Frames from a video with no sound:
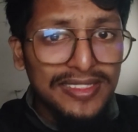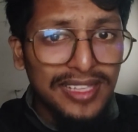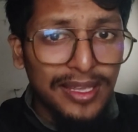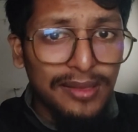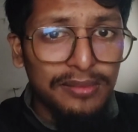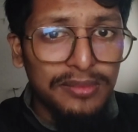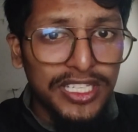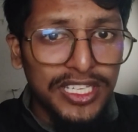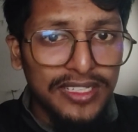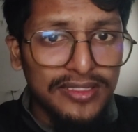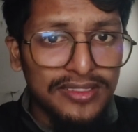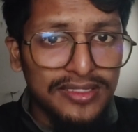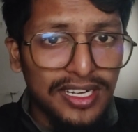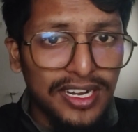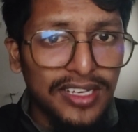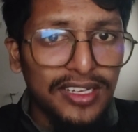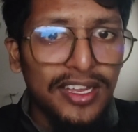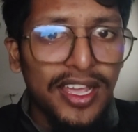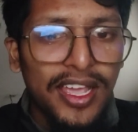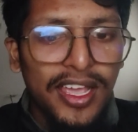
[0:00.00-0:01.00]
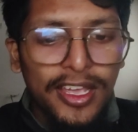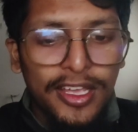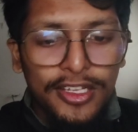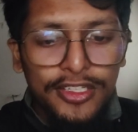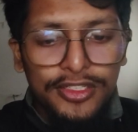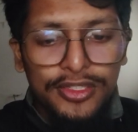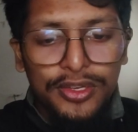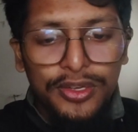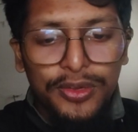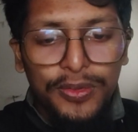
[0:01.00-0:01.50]
So this
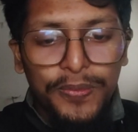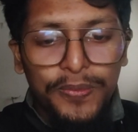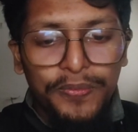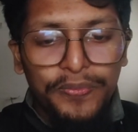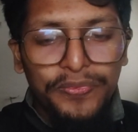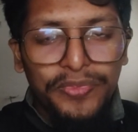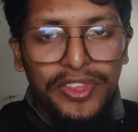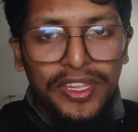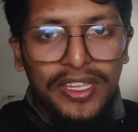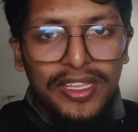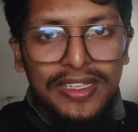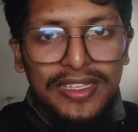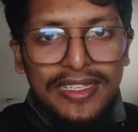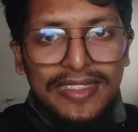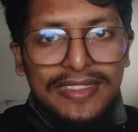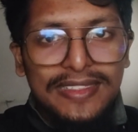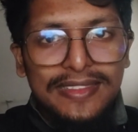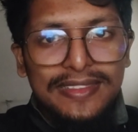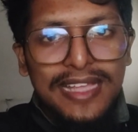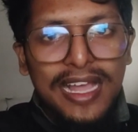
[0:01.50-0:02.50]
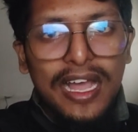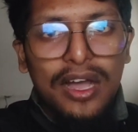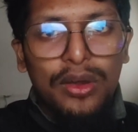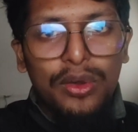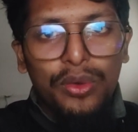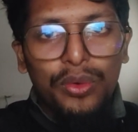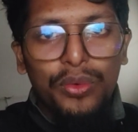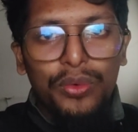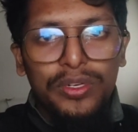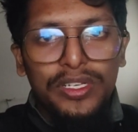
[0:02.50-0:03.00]
is how the data
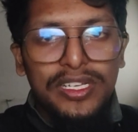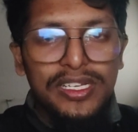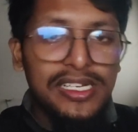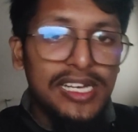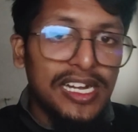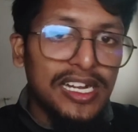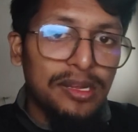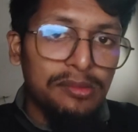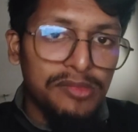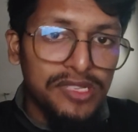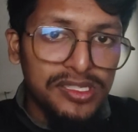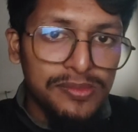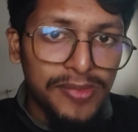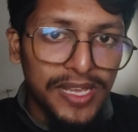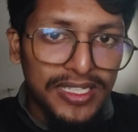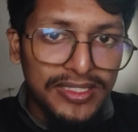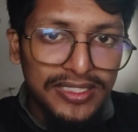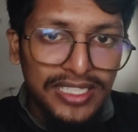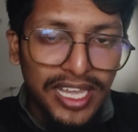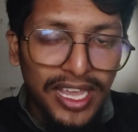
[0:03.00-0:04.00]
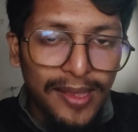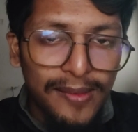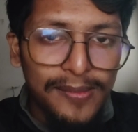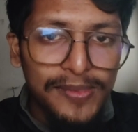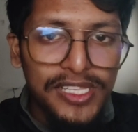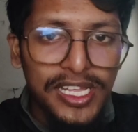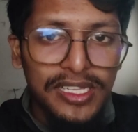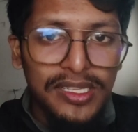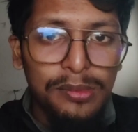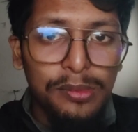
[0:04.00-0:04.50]
mismatch comes and the model performance
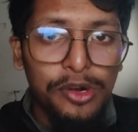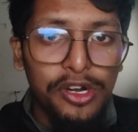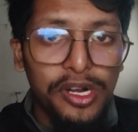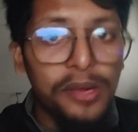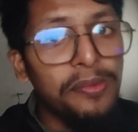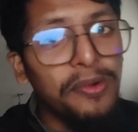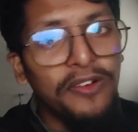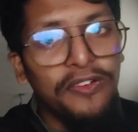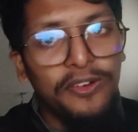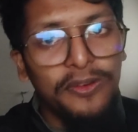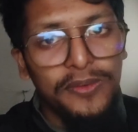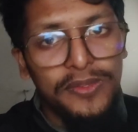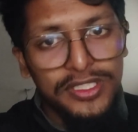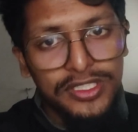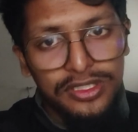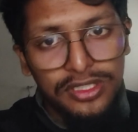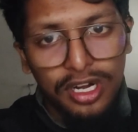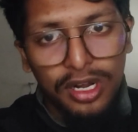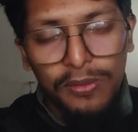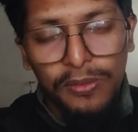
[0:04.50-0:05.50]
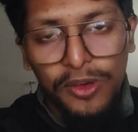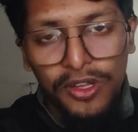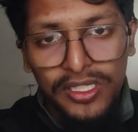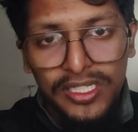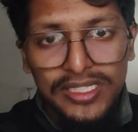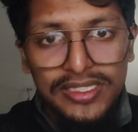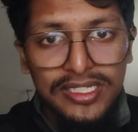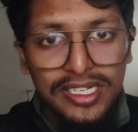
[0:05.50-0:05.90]
drop on the certain productions.